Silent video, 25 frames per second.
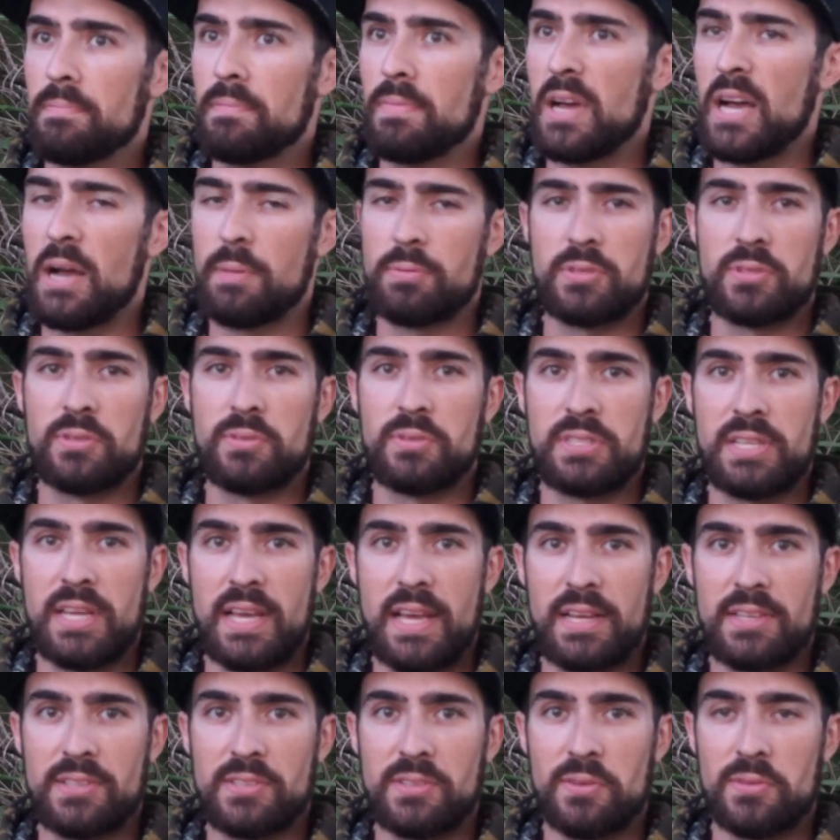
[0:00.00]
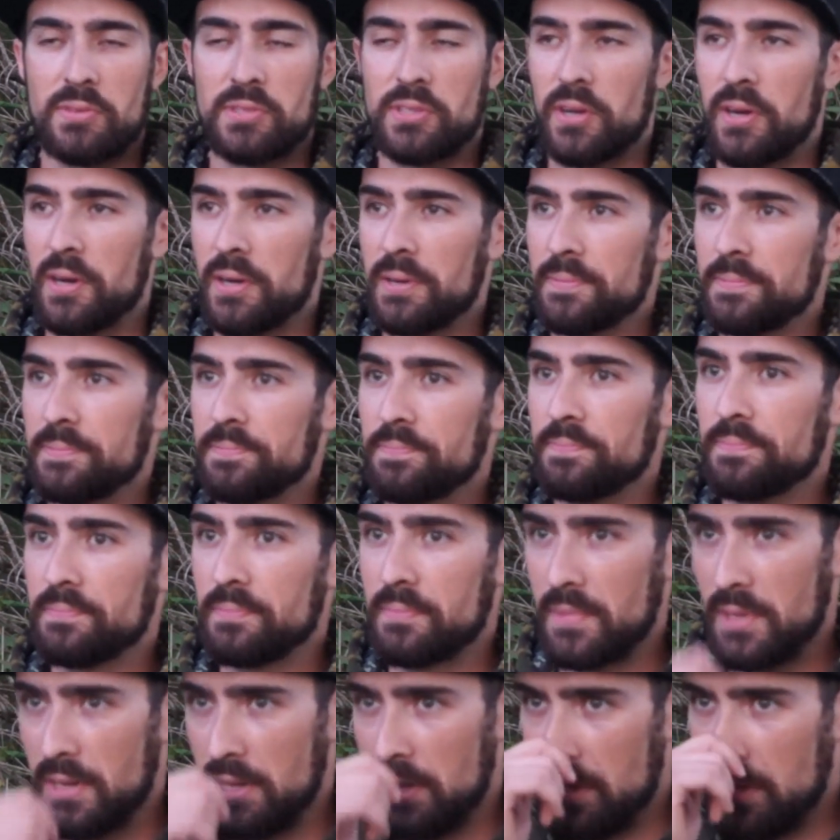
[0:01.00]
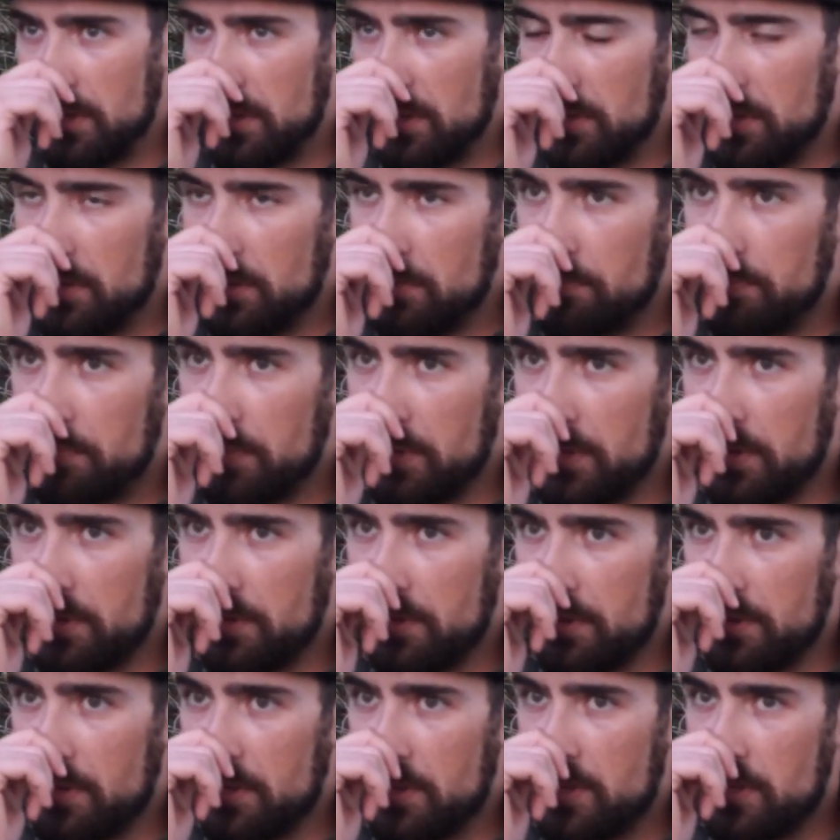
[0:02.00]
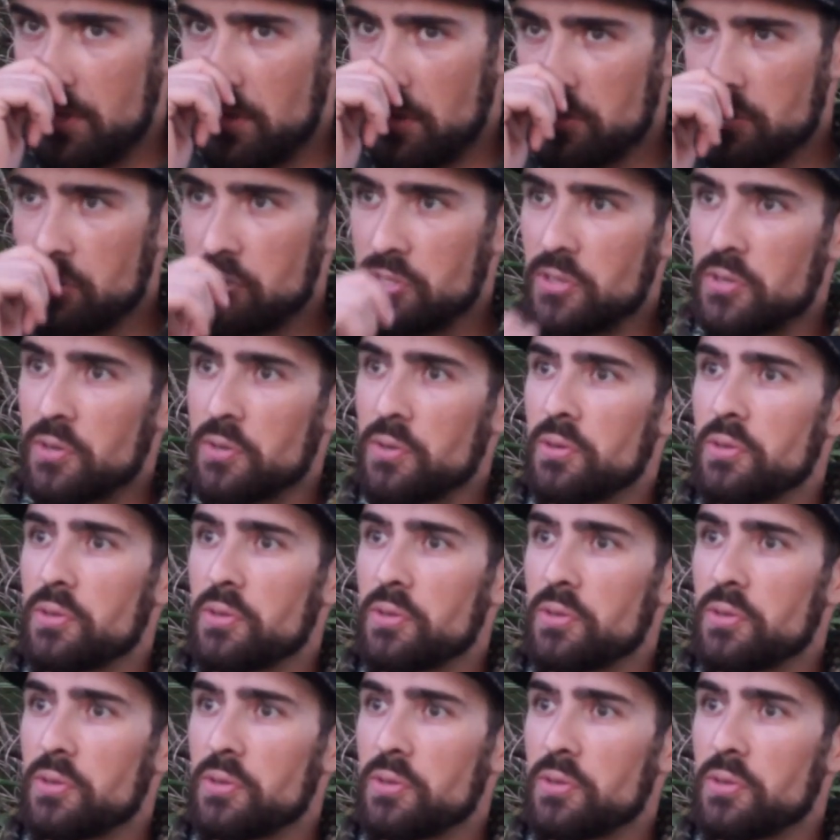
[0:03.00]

Absolute tanks those are. But he also